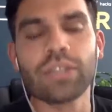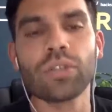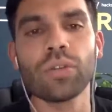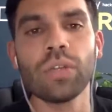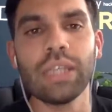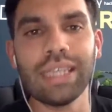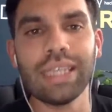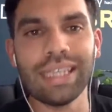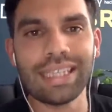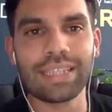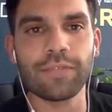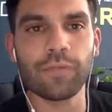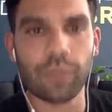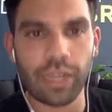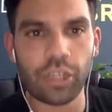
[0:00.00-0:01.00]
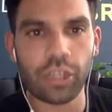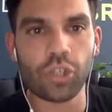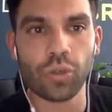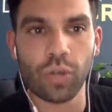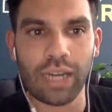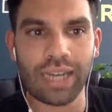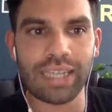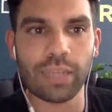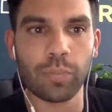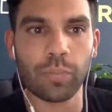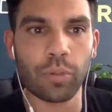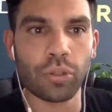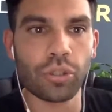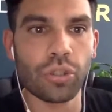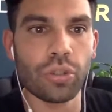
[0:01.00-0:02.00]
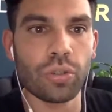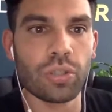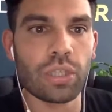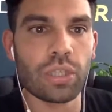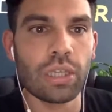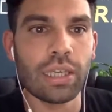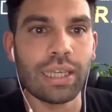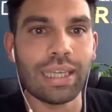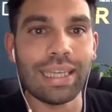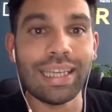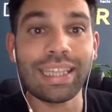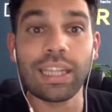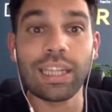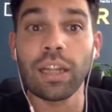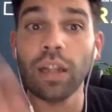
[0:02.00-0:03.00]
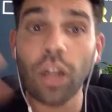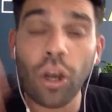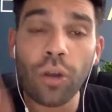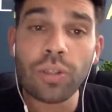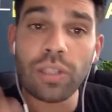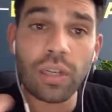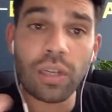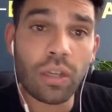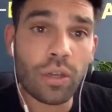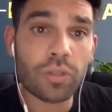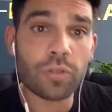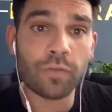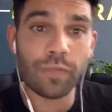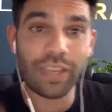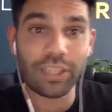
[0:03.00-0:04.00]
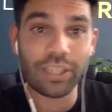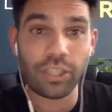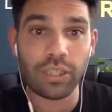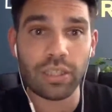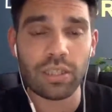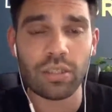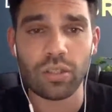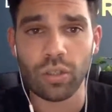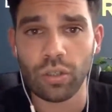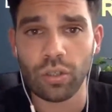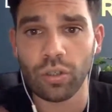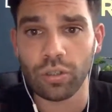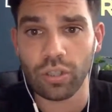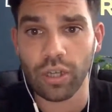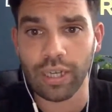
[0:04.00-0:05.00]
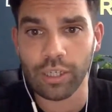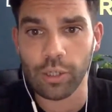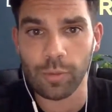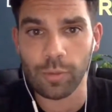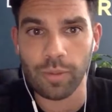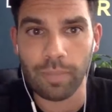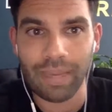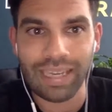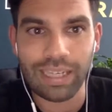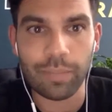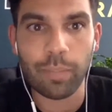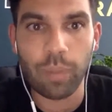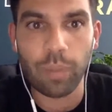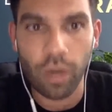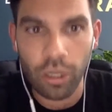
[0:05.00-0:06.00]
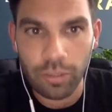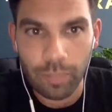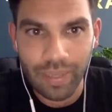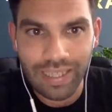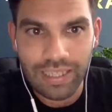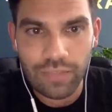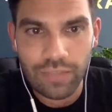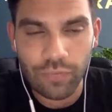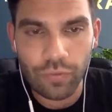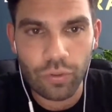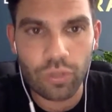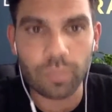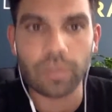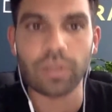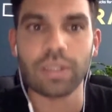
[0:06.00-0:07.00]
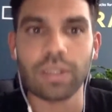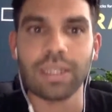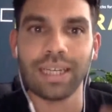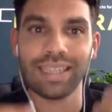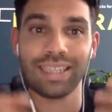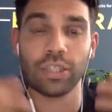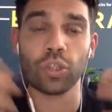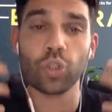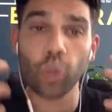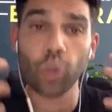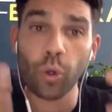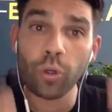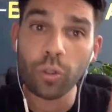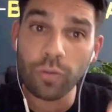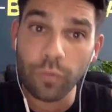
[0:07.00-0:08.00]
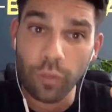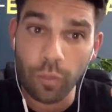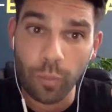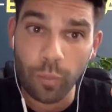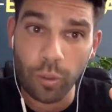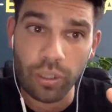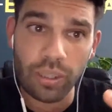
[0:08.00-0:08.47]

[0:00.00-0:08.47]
eat fresh organic produce, eat loads and loads of veggies. So your diet should be mainly plant-based food, because that is so good for your body.